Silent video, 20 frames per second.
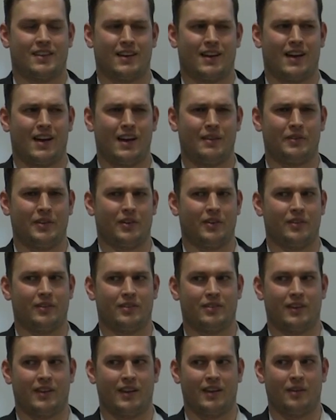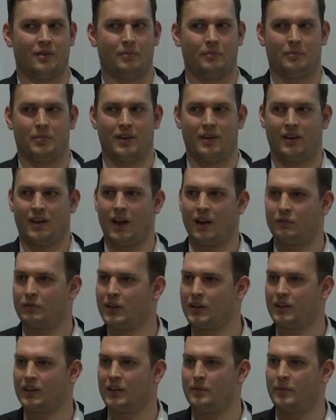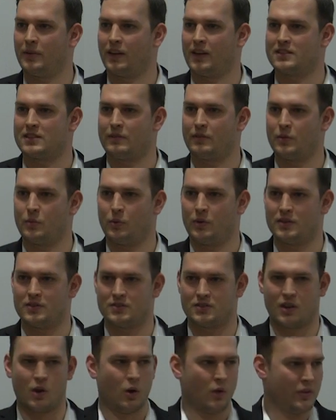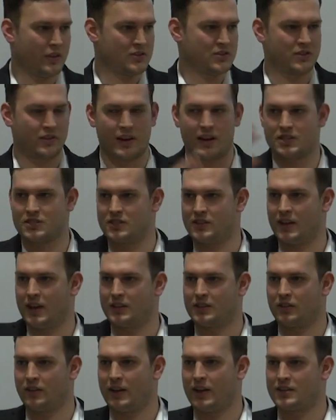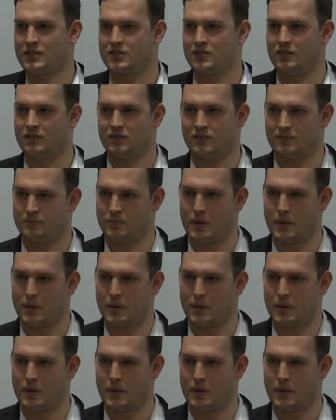kind of a good thing, but not really because everyone's going this direction, that direction.